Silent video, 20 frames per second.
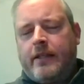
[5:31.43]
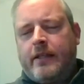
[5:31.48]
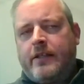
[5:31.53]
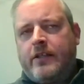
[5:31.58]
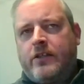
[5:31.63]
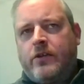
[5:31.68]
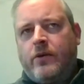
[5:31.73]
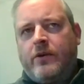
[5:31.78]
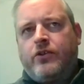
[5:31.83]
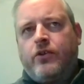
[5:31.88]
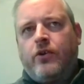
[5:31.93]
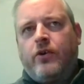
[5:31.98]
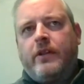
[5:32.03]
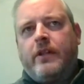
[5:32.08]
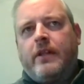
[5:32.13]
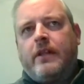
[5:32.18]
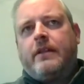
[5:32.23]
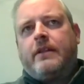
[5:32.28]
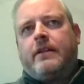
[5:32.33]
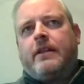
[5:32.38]
to ensure
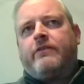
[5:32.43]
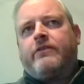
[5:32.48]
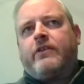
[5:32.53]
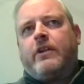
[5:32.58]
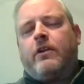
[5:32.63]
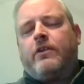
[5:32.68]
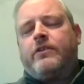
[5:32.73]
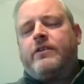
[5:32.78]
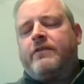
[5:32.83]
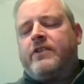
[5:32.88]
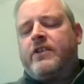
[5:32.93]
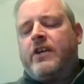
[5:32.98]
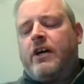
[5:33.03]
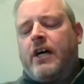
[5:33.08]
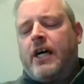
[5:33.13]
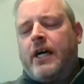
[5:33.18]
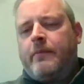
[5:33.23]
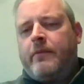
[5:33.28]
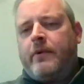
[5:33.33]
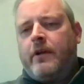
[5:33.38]
there's a lot of
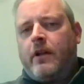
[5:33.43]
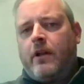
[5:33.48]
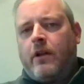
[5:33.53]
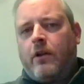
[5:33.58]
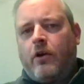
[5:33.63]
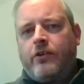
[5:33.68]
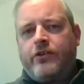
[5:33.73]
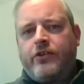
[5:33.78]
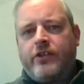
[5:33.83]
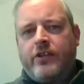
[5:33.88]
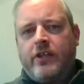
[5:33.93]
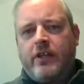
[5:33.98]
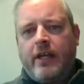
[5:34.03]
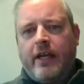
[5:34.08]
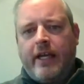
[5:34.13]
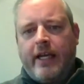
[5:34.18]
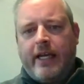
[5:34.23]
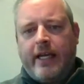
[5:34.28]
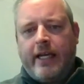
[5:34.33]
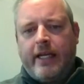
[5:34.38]
time
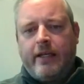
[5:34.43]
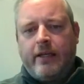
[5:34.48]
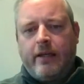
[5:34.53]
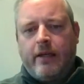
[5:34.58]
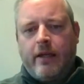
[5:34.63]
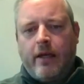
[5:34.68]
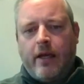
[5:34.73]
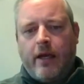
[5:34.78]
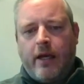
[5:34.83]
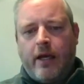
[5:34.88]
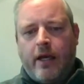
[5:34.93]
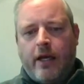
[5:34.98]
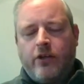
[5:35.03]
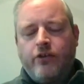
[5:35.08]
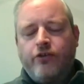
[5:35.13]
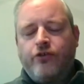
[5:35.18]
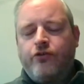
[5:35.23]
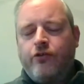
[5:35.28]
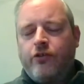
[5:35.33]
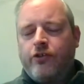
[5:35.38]
lost in
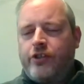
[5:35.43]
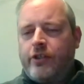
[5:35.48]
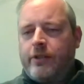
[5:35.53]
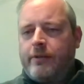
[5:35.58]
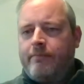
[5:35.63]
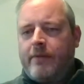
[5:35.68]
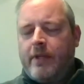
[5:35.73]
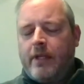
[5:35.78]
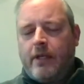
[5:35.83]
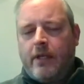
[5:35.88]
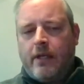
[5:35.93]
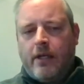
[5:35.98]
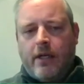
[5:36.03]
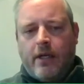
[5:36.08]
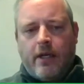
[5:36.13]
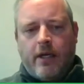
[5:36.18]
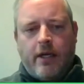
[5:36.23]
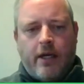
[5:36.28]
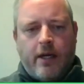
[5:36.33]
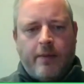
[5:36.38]
construction.
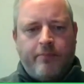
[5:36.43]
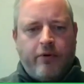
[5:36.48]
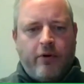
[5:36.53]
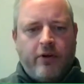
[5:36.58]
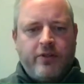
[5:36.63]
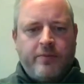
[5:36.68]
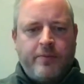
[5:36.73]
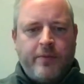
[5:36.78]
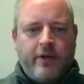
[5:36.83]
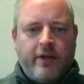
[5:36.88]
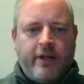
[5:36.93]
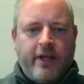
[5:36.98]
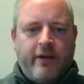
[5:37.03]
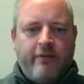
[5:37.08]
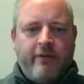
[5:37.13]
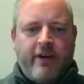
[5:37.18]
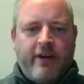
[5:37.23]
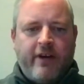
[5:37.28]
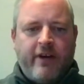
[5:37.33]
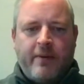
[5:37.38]
Approximately
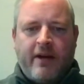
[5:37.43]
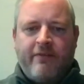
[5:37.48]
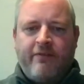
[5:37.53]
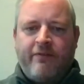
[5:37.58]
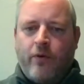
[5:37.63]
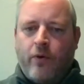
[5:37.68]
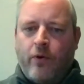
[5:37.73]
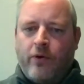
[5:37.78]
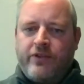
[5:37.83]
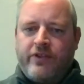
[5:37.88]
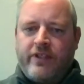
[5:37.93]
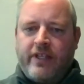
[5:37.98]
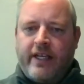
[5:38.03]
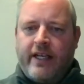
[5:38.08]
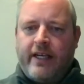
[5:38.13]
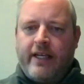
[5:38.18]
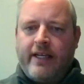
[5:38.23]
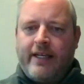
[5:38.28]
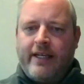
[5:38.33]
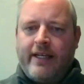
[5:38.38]
around about
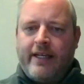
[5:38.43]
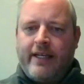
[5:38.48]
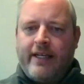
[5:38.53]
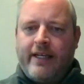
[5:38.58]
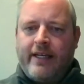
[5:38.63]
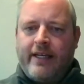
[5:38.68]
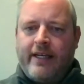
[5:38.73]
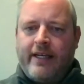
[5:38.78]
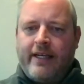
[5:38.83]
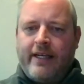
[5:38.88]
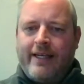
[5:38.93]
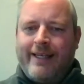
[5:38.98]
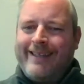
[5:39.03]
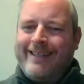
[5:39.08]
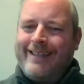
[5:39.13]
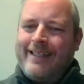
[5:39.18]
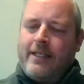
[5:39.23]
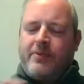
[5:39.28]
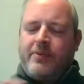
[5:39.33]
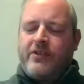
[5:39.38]

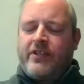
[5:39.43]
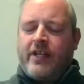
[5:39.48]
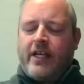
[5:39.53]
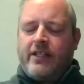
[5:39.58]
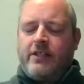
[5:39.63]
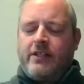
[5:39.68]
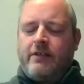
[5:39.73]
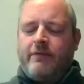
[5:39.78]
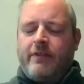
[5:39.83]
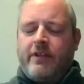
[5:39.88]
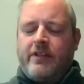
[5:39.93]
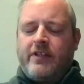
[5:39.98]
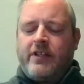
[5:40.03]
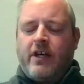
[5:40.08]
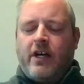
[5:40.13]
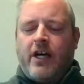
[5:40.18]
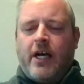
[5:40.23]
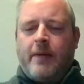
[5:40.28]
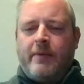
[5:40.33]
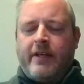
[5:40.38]

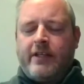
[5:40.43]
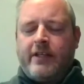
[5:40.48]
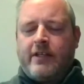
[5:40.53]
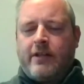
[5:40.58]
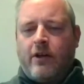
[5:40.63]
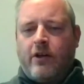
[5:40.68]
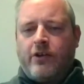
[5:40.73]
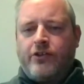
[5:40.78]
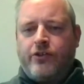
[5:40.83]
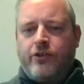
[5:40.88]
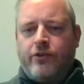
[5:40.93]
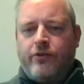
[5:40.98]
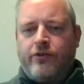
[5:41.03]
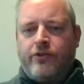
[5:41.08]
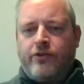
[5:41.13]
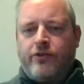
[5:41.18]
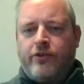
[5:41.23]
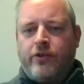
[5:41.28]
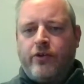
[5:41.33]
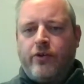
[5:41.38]
60% of the time is lost
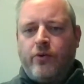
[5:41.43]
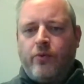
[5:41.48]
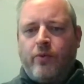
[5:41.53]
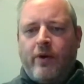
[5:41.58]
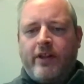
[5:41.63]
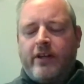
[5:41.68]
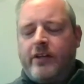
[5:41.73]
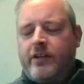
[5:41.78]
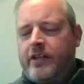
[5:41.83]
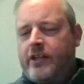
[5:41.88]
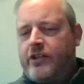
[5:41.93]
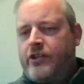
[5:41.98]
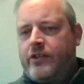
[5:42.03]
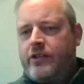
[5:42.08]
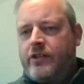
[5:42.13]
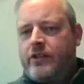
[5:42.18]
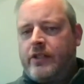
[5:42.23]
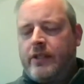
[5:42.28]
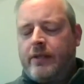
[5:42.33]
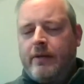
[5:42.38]
due to weather
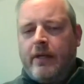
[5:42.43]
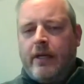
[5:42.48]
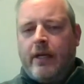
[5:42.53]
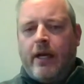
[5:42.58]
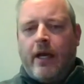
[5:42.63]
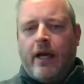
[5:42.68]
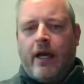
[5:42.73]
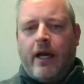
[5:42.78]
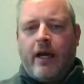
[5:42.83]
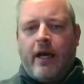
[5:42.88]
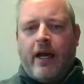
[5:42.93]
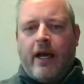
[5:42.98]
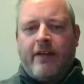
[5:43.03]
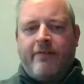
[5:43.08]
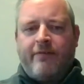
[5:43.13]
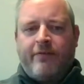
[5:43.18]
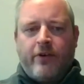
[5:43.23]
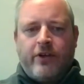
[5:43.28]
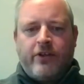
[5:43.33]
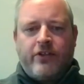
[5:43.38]
conditions,
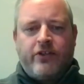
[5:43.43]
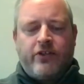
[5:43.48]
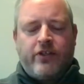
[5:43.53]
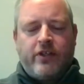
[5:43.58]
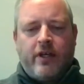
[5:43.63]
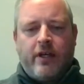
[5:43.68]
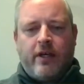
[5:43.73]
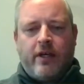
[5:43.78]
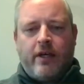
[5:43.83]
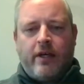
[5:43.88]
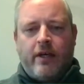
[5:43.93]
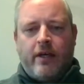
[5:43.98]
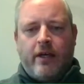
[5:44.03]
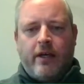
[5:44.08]
adverse